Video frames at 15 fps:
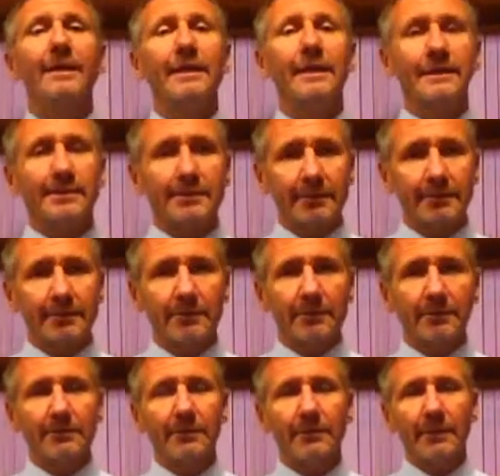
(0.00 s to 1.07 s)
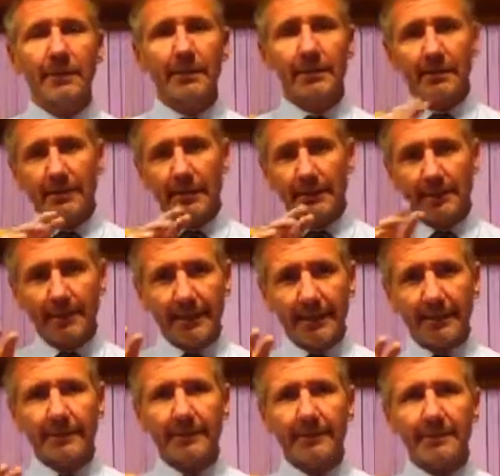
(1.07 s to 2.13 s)
is that they
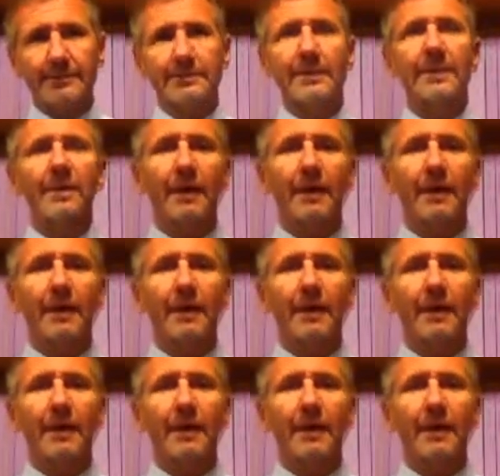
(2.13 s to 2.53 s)
link this